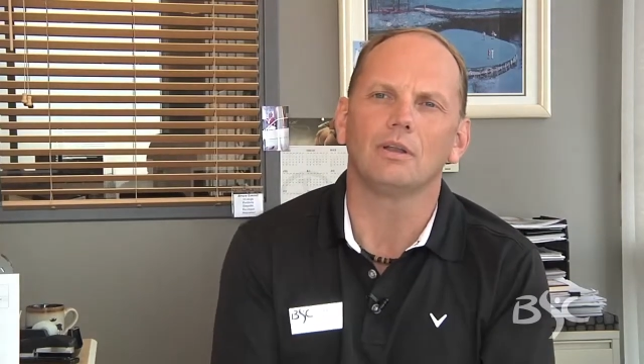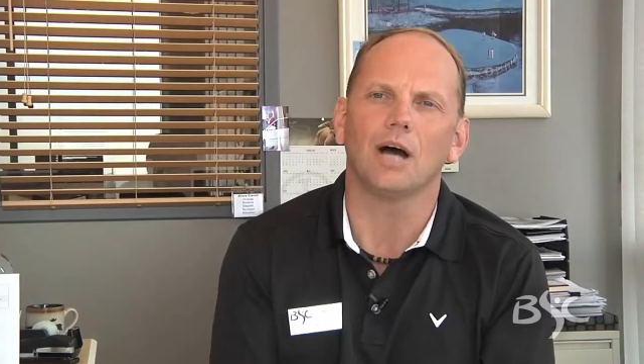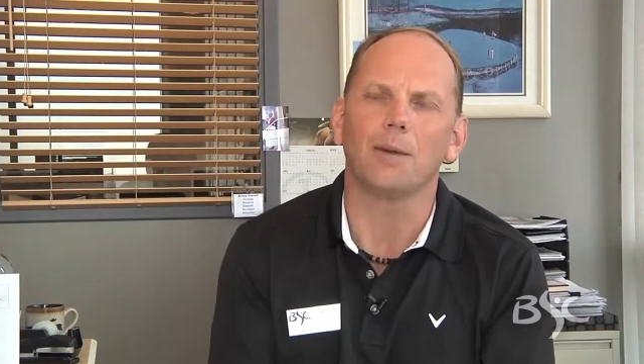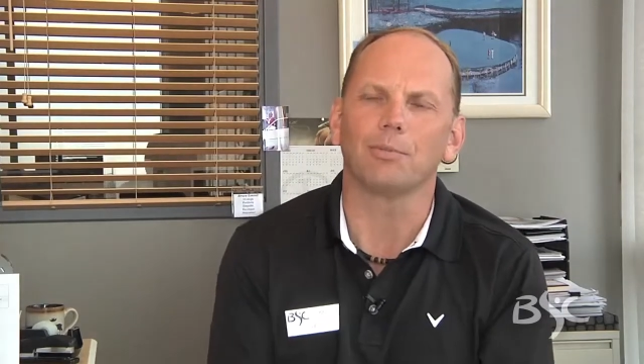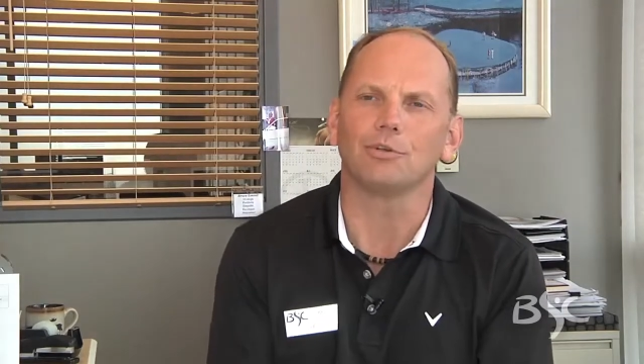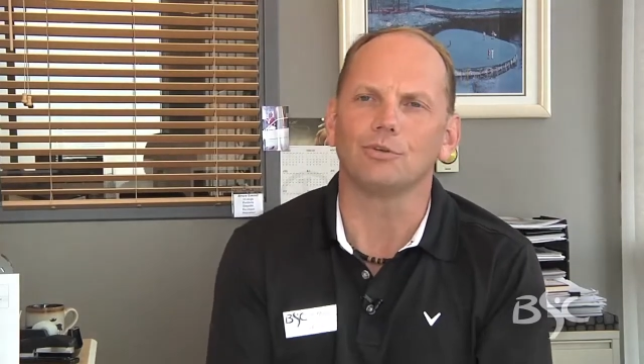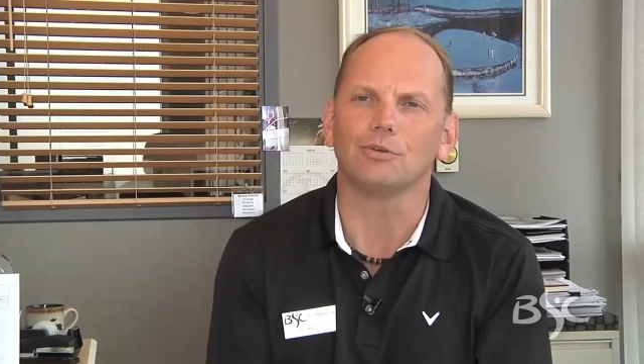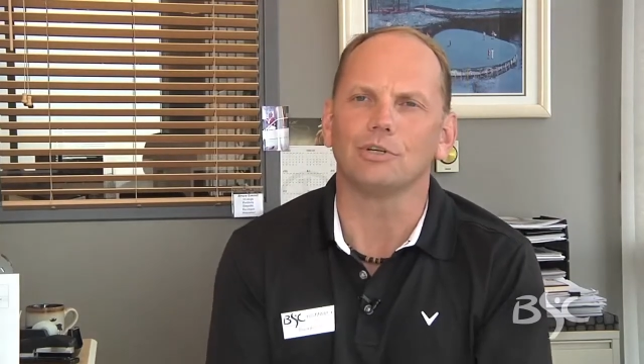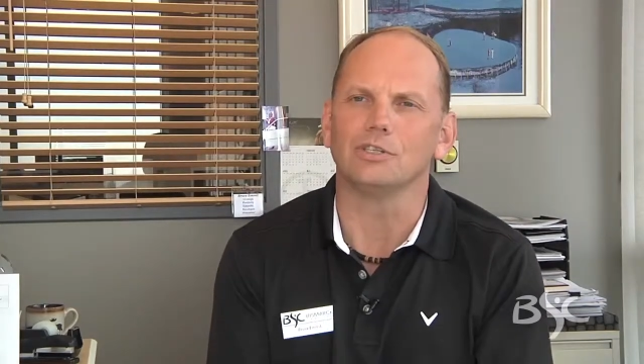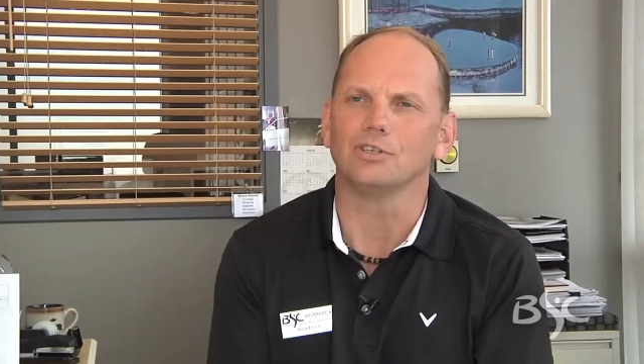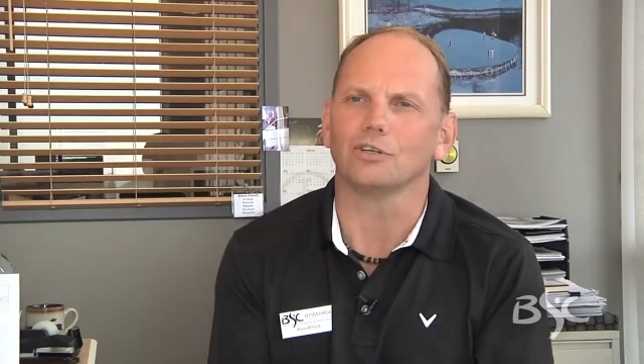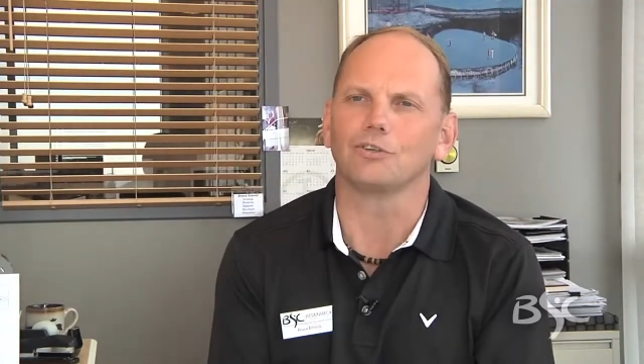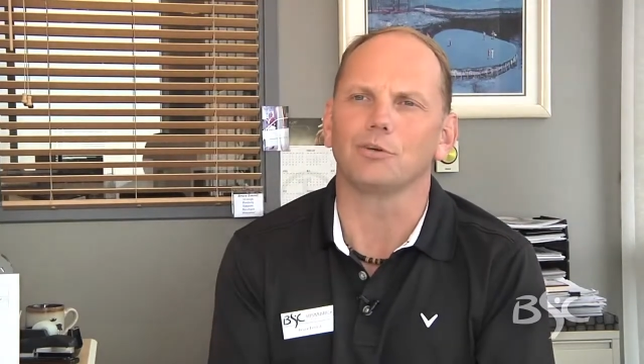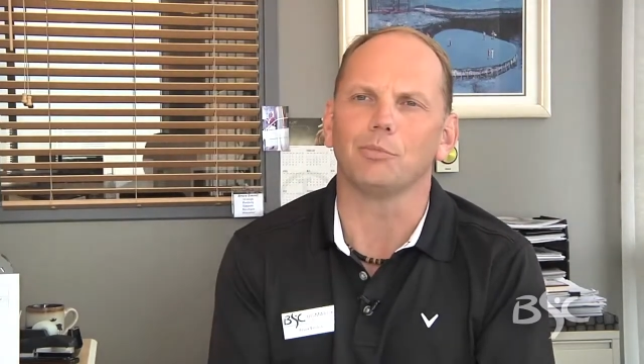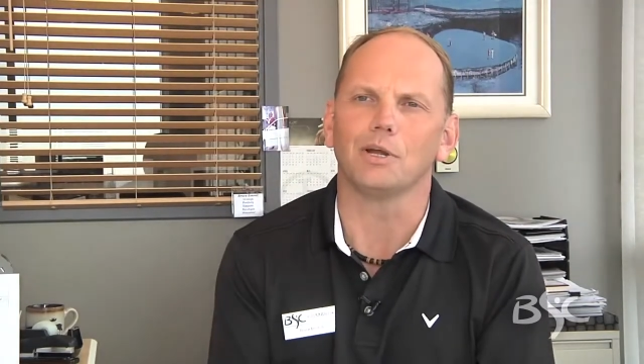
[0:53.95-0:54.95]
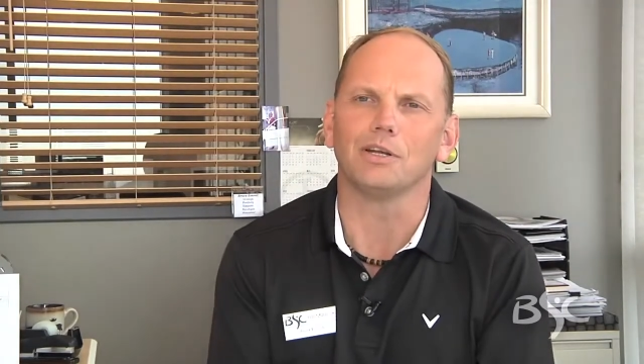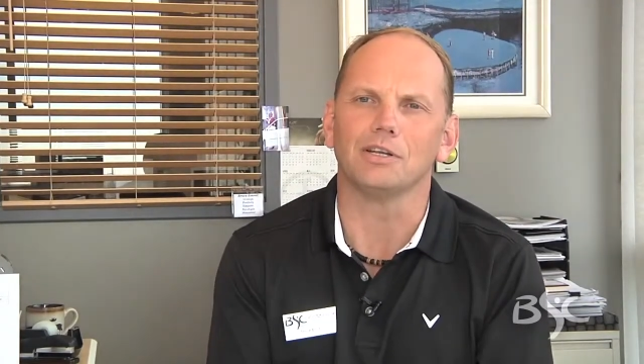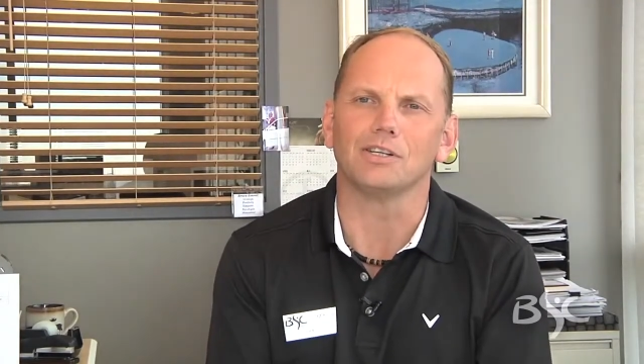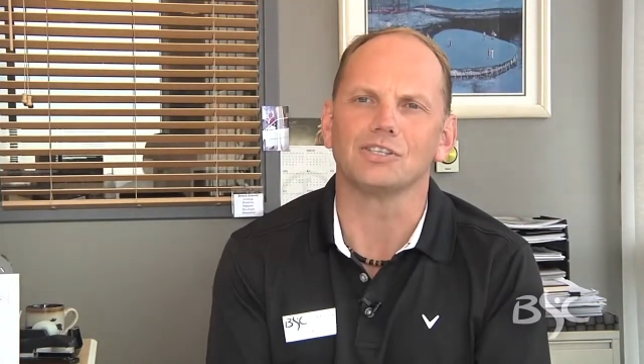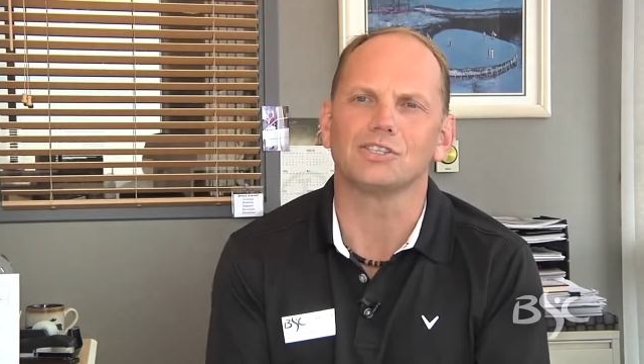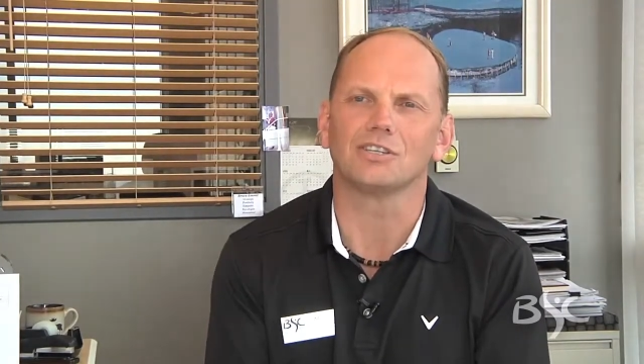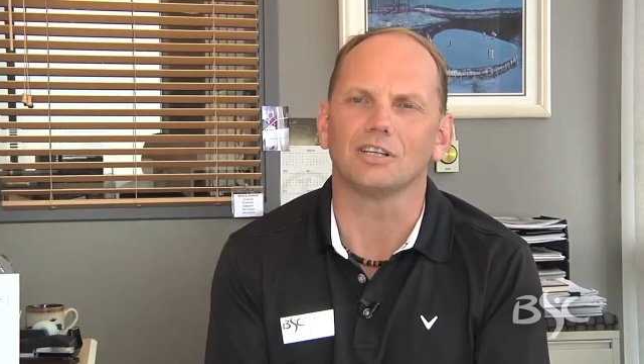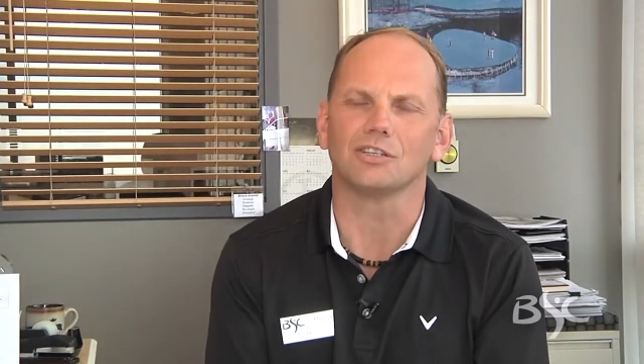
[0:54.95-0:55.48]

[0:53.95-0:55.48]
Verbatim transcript: opportunities are tremendous.